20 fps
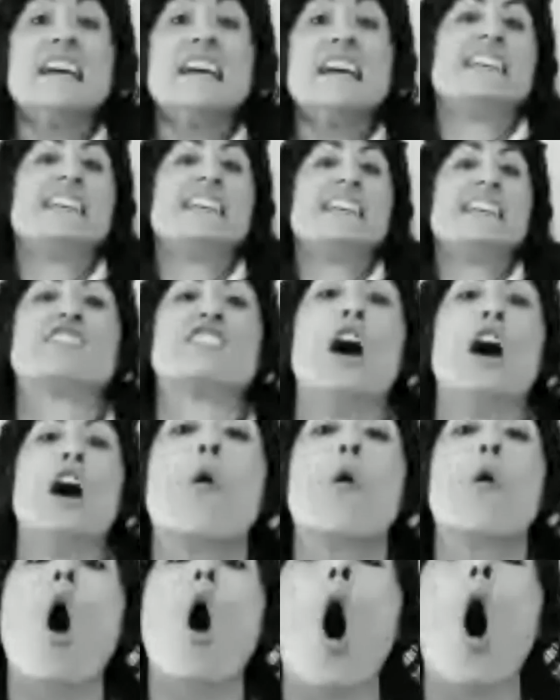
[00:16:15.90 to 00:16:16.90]
get so
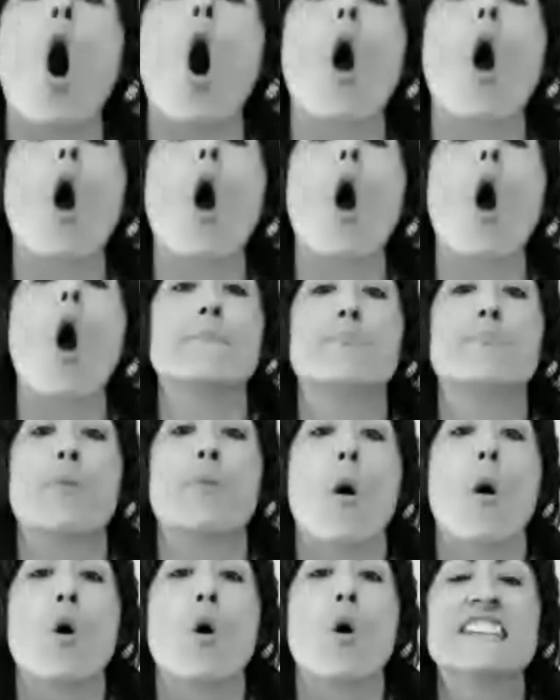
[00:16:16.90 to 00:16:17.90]
hard and
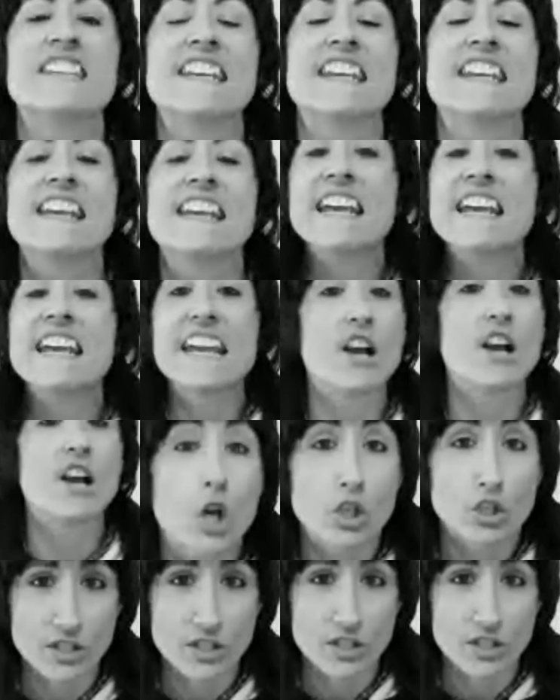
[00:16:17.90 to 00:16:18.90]
pointy, it
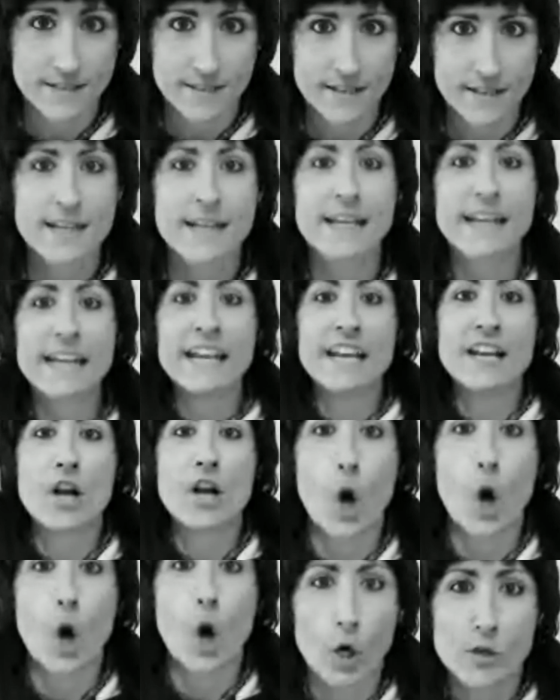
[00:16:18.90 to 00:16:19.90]
hurts. It
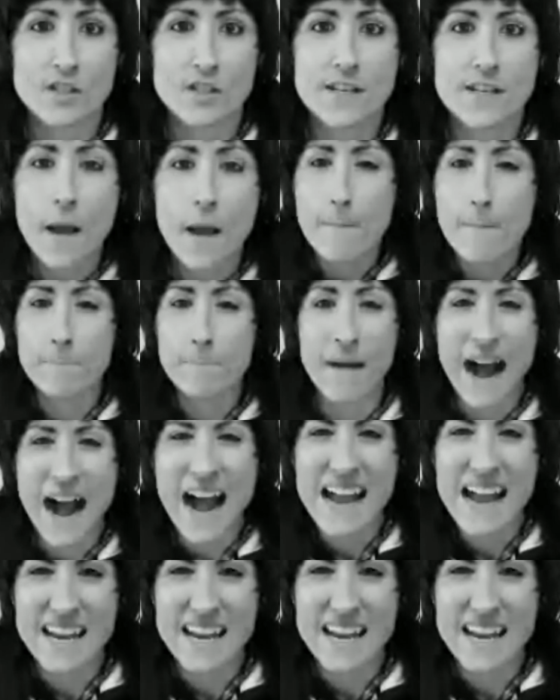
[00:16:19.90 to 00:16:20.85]
hurts. My